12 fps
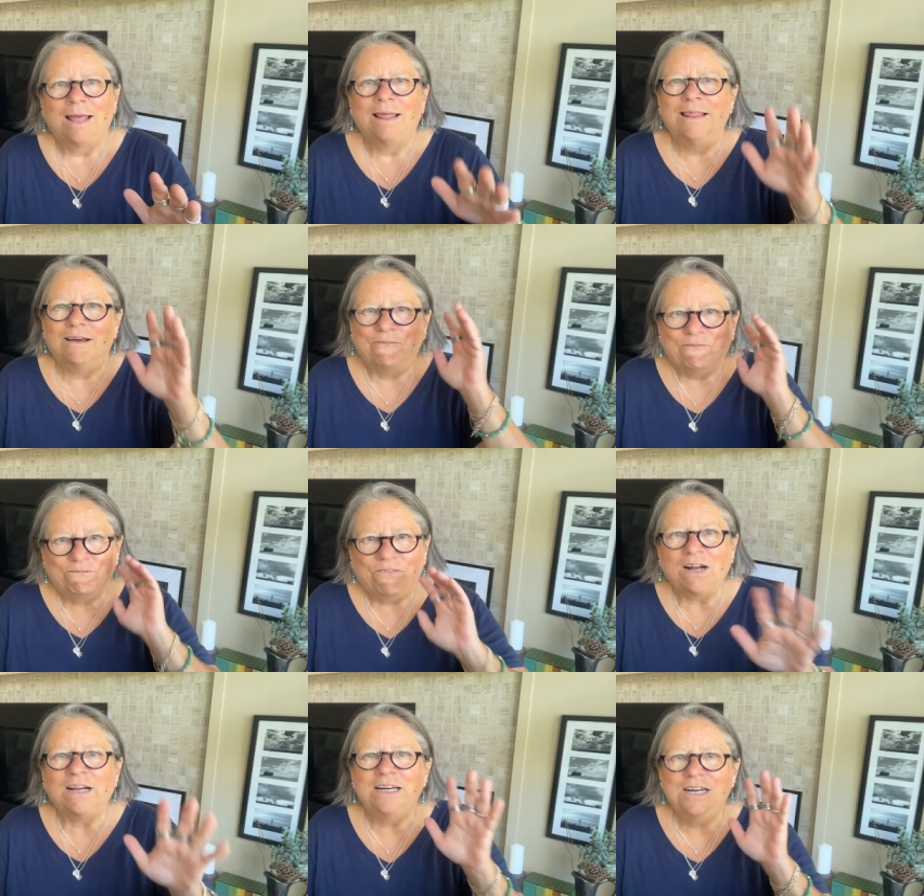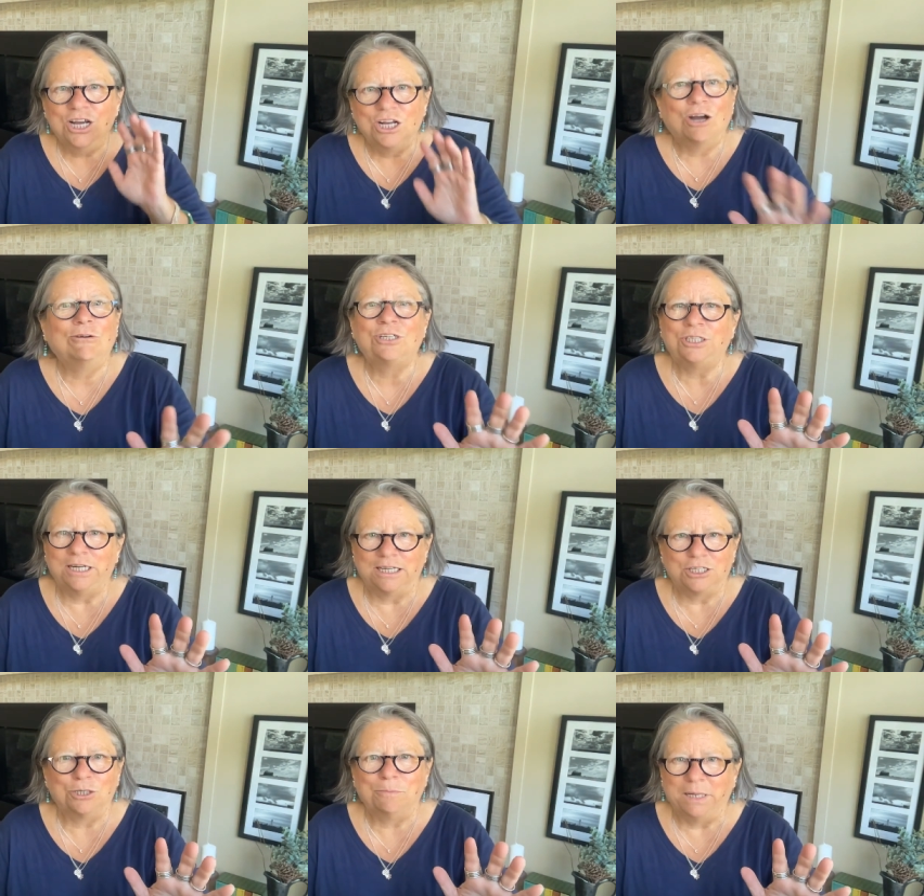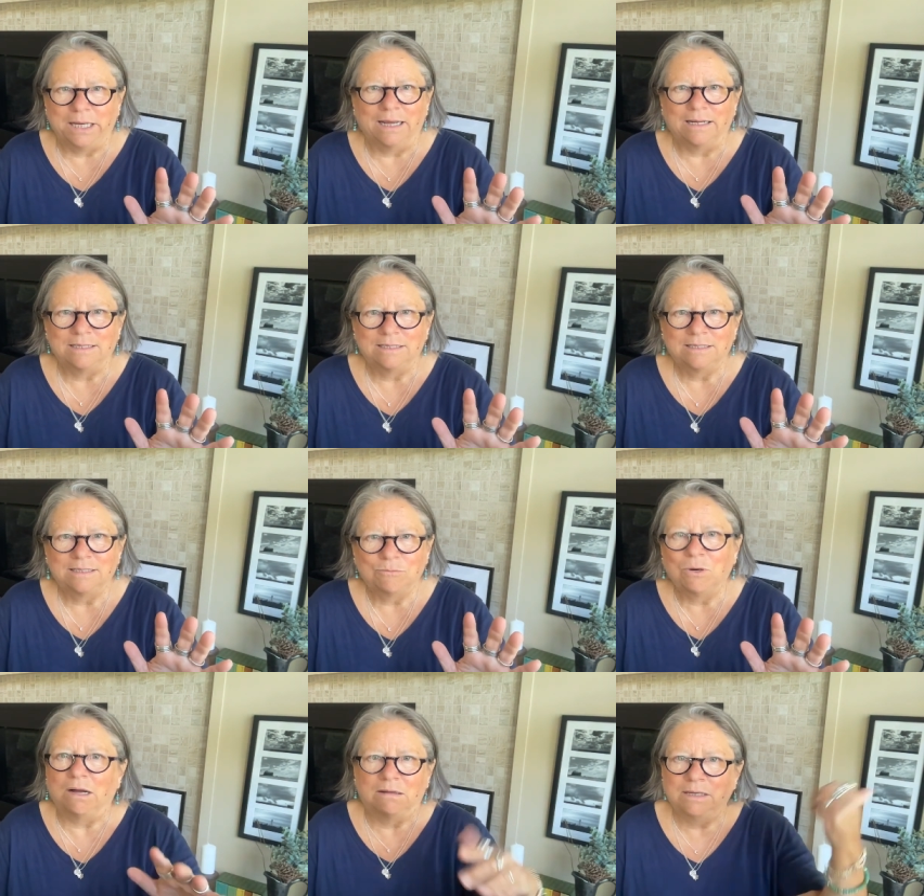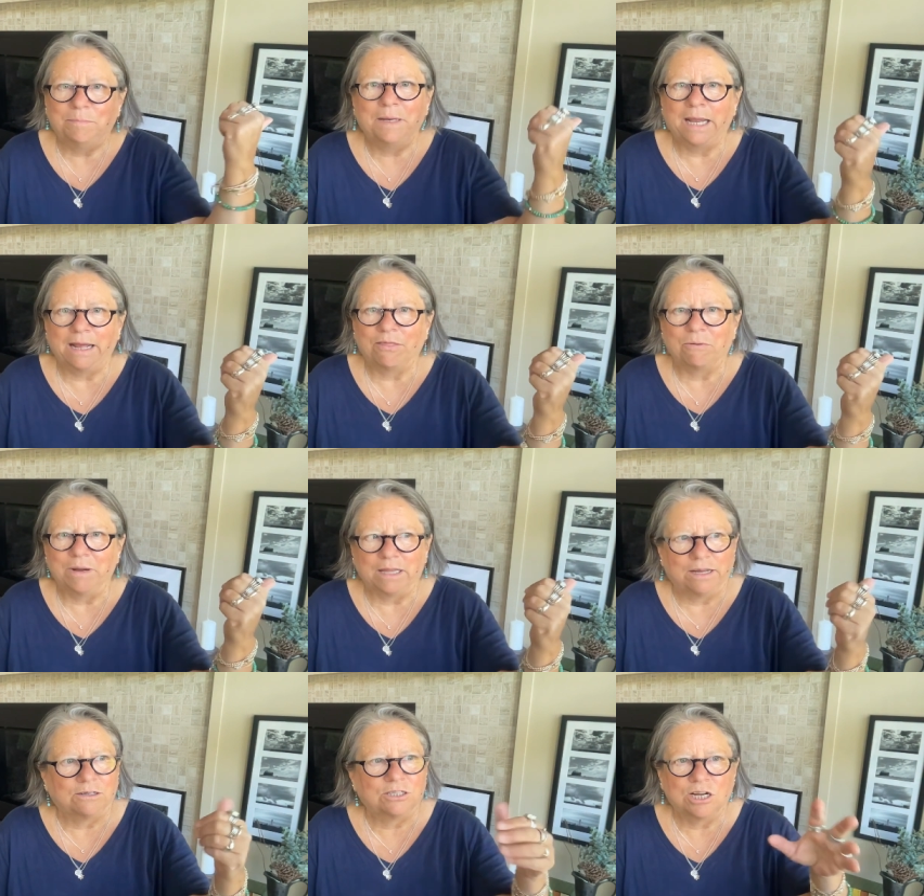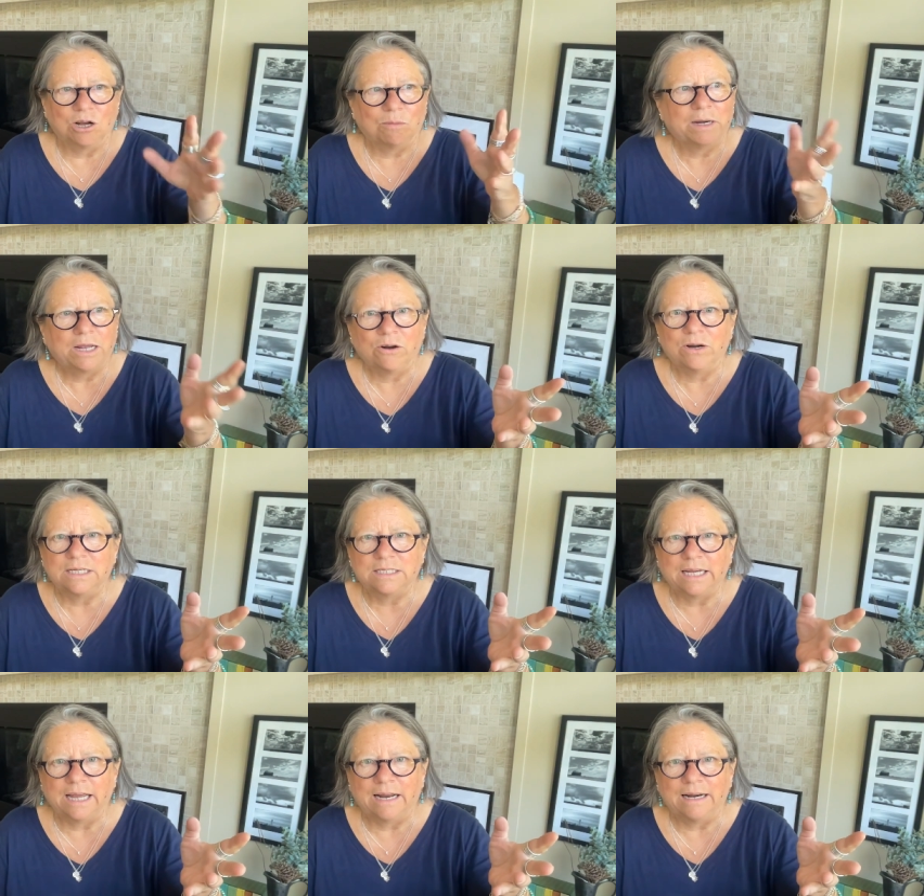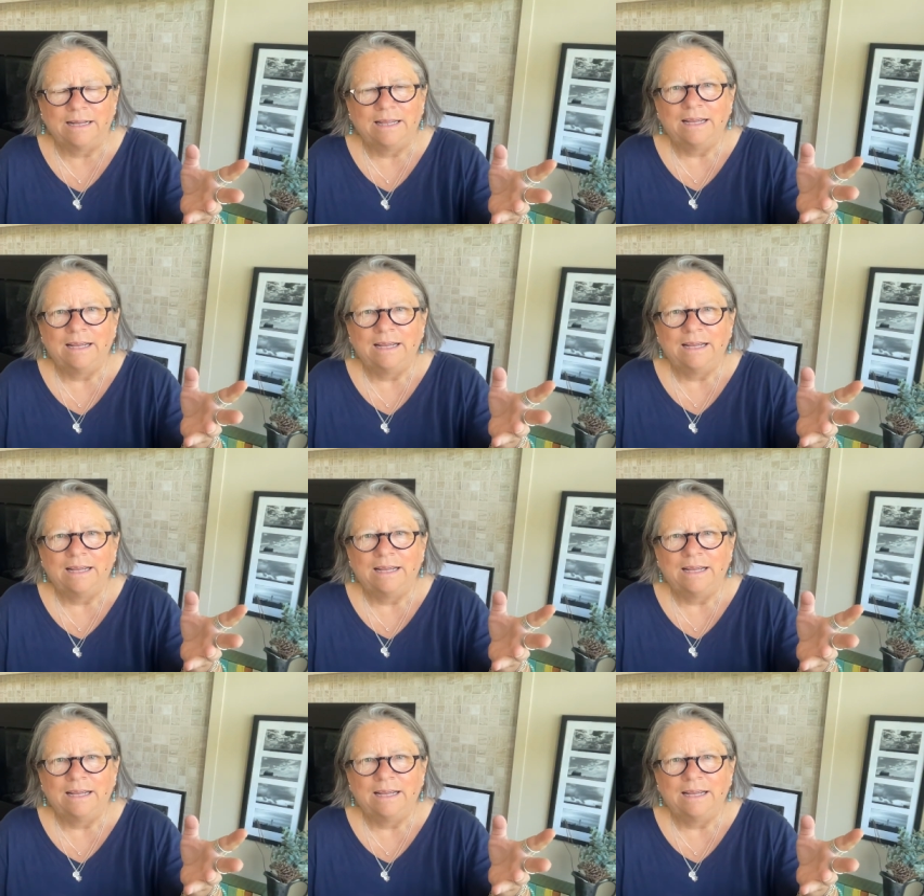The fucking negotiation begins. Well, it began three letters ago, but here it is again.